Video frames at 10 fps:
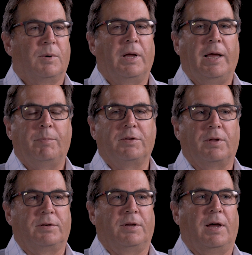Well, it happens
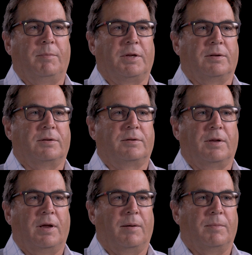all the time
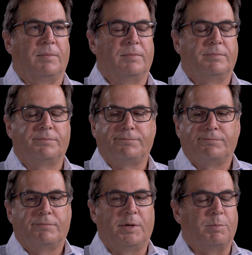because
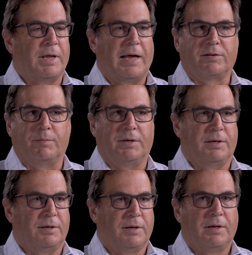people ask
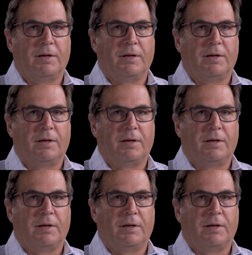me, and